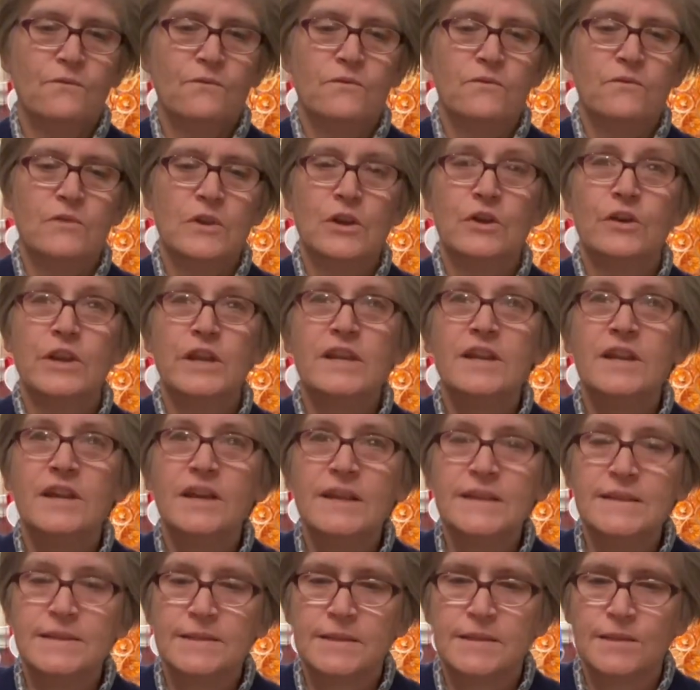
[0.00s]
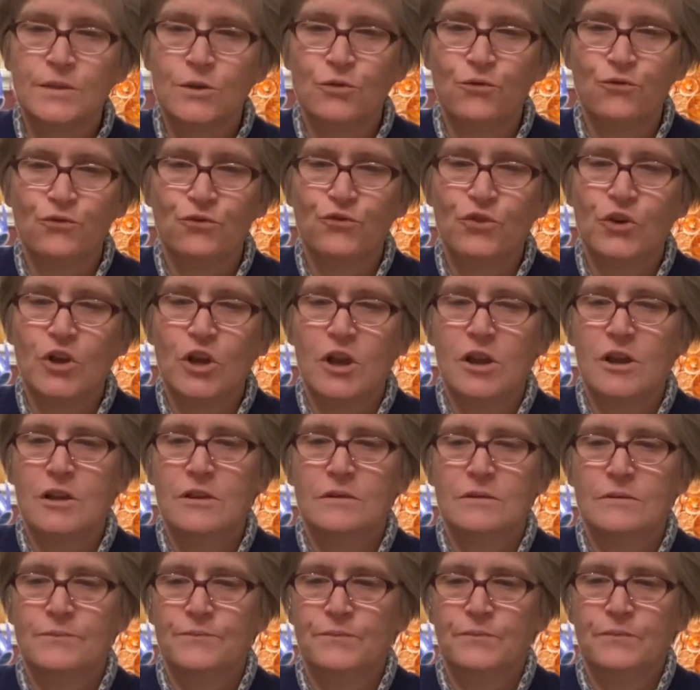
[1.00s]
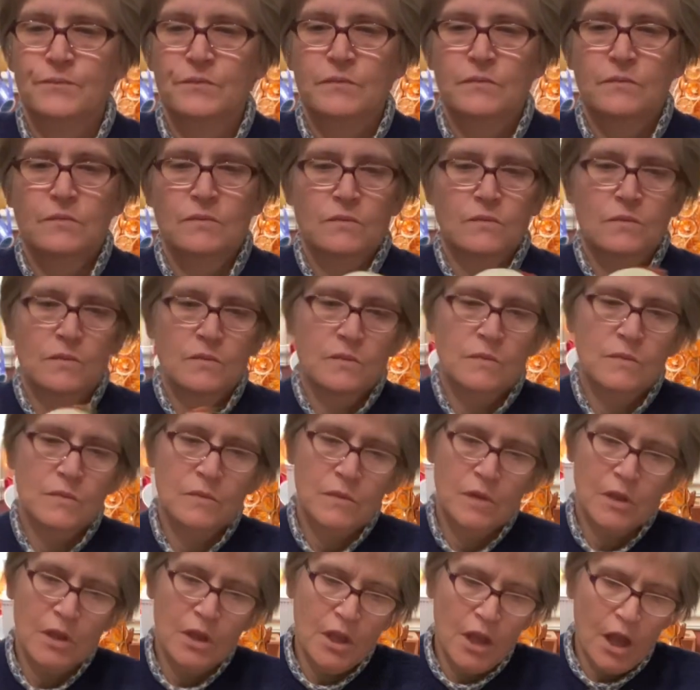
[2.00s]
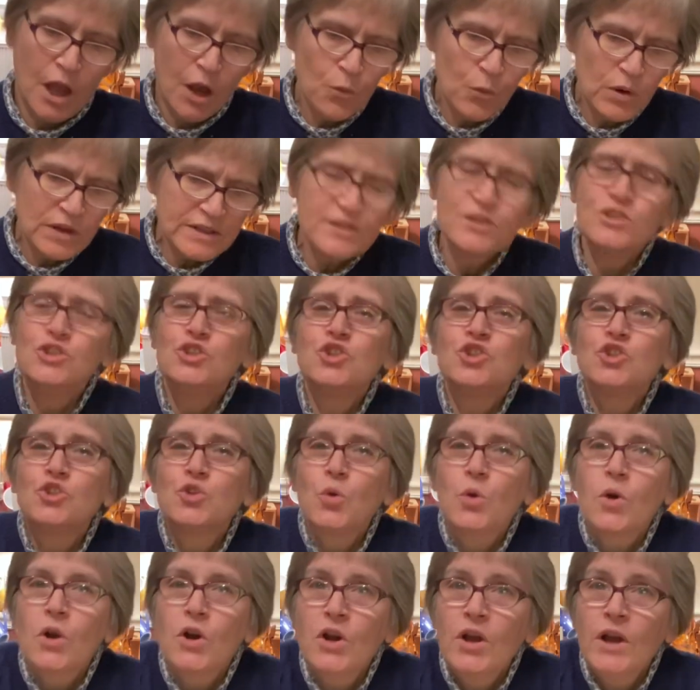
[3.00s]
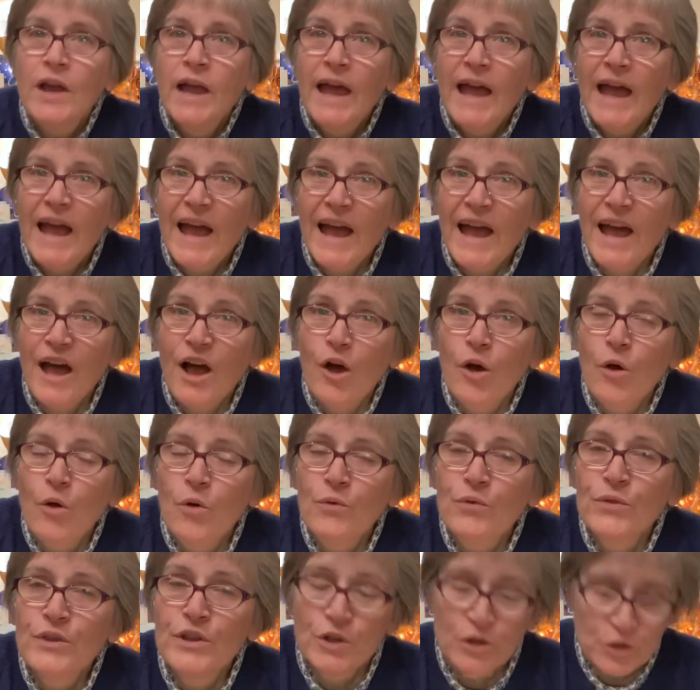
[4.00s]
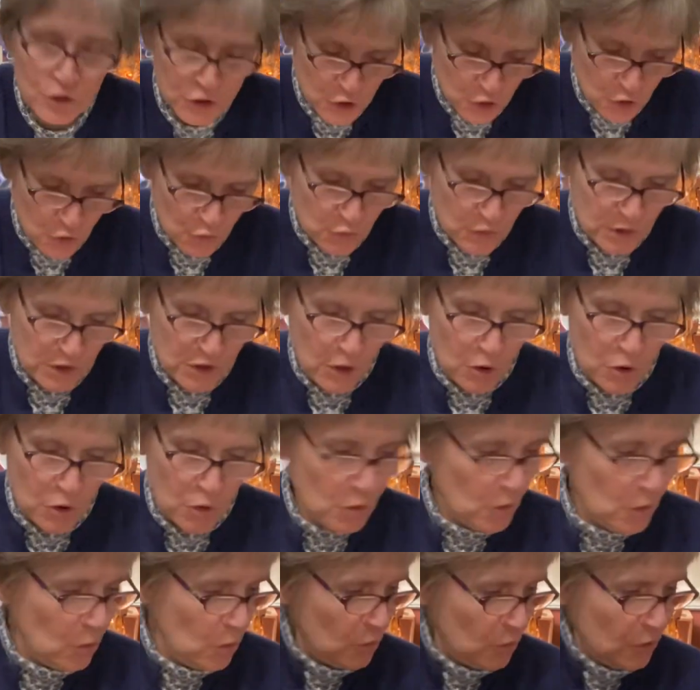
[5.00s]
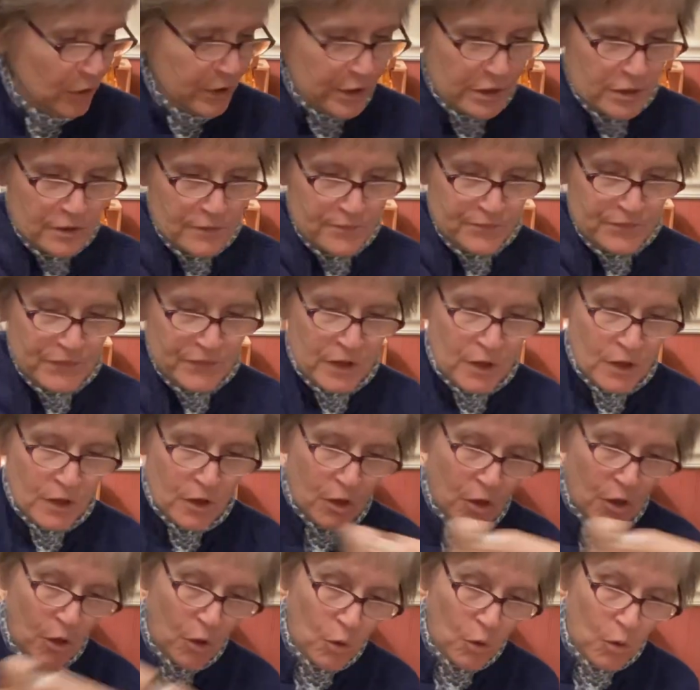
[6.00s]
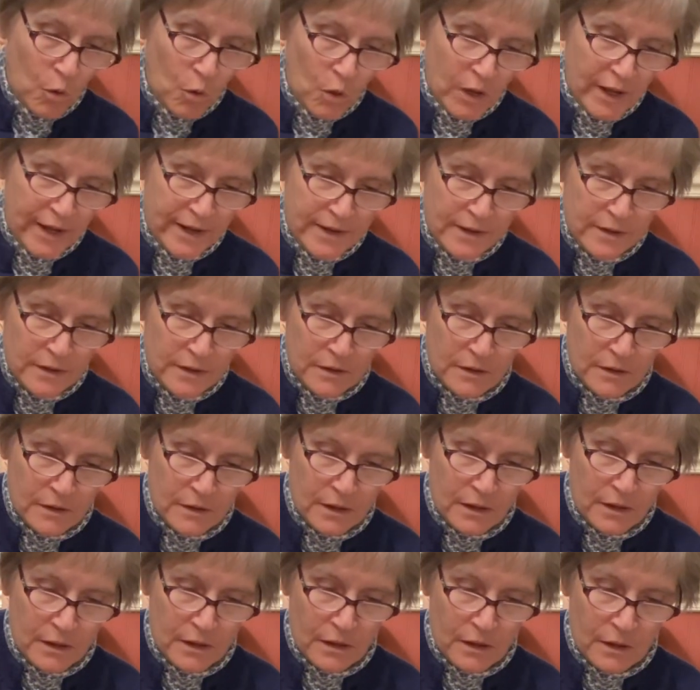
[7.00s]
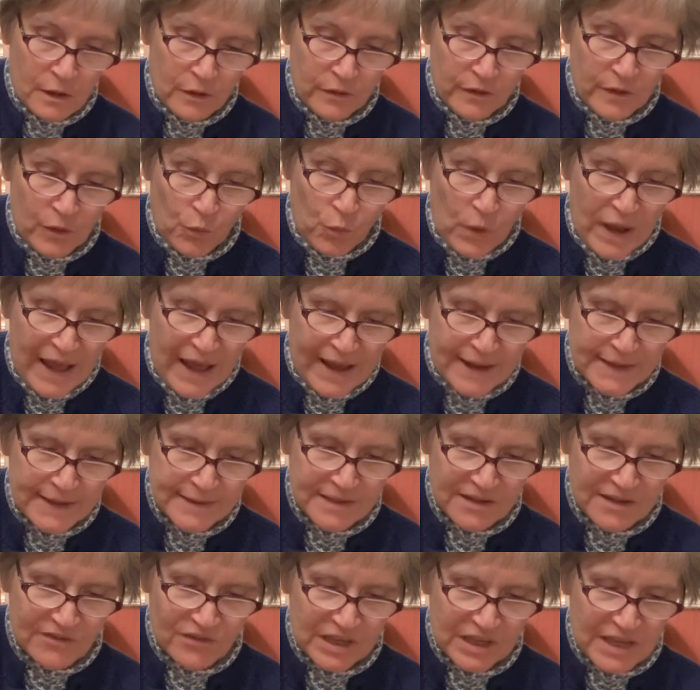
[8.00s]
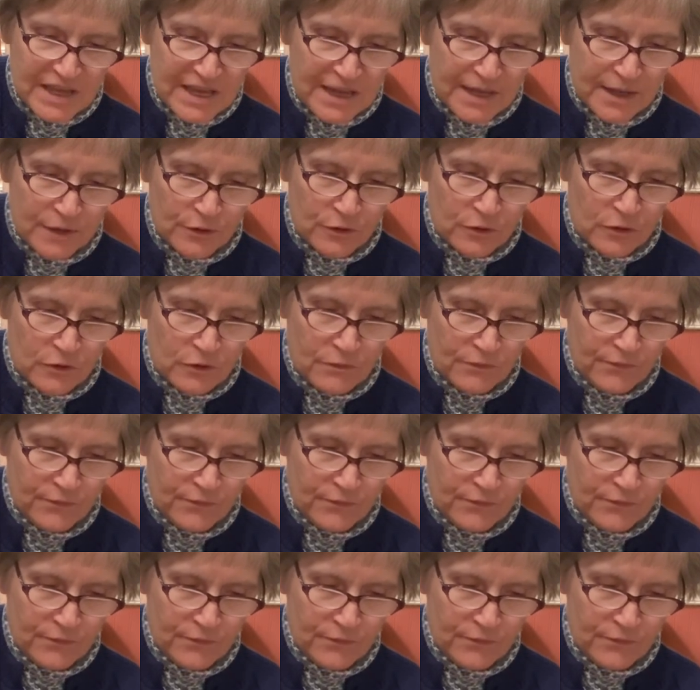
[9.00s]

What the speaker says: Very nice so far. I wasn't sure how the glue would hold on the wax of a candle,